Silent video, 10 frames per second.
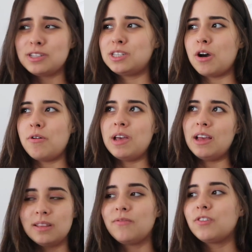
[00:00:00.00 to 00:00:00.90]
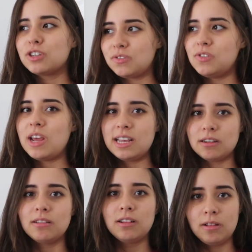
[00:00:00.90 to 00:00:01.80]
So the first few days
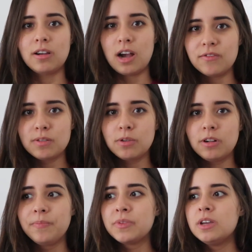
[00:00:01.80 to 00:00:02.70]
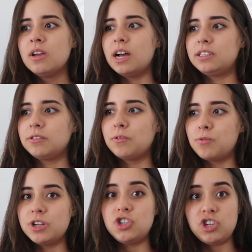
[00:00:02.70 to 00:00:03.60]
are a little uncomfortable until the
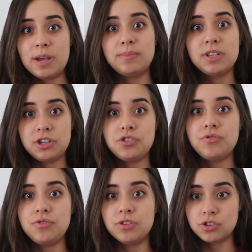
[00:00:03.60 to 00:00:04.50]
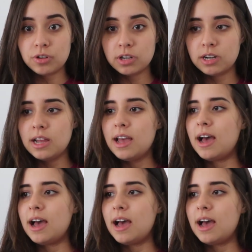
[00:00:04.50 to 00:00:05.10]
wood shapes to your shoulder.